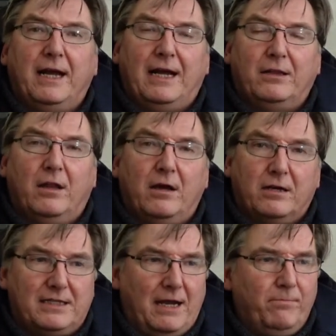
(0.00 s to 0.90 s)
at
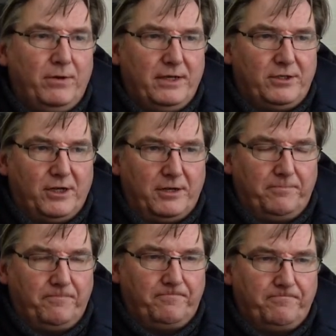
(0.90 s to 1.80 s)
lager temperature.
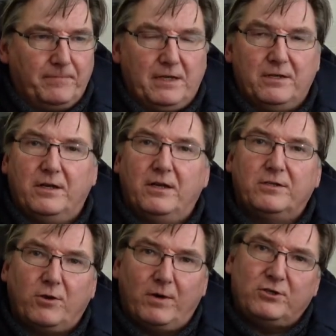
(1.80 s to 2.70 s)

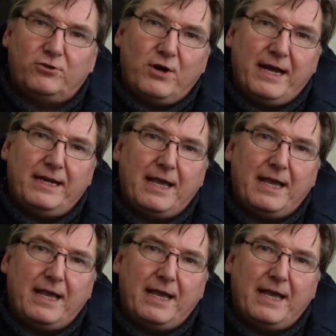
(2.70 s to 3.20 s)
So I tried